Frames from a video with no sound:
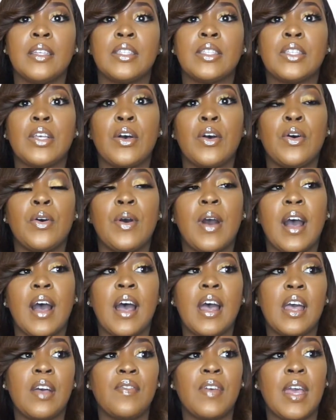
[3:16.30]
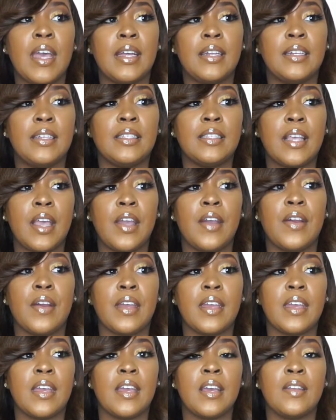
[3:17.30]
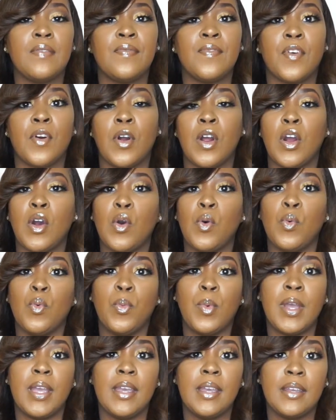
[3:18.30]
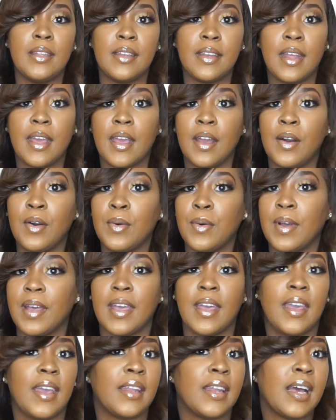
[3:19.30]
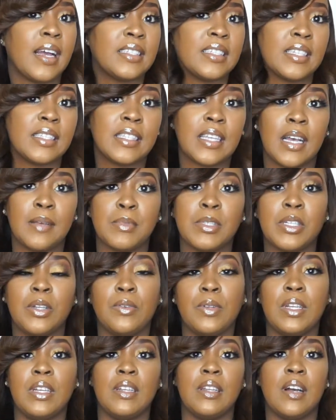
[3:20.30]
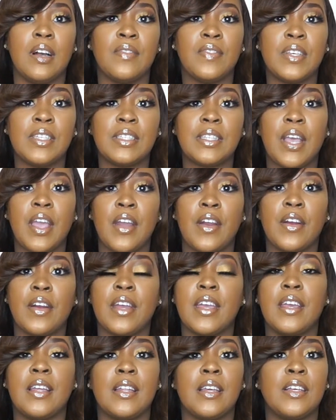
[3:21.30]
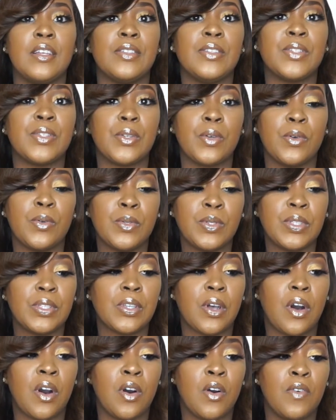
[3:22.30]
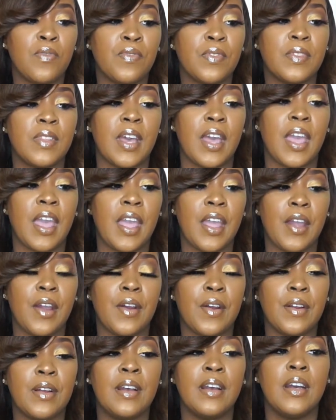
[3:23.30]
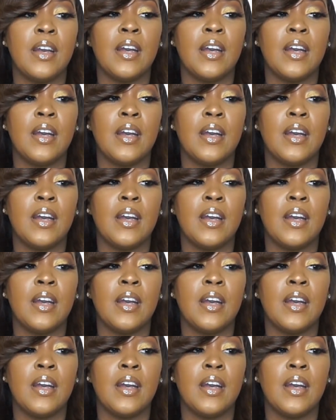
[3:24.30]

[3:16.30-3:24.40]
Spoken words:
So I have had this hair in for a week now, and I just absolutely love this hair. It is so soft. The hair,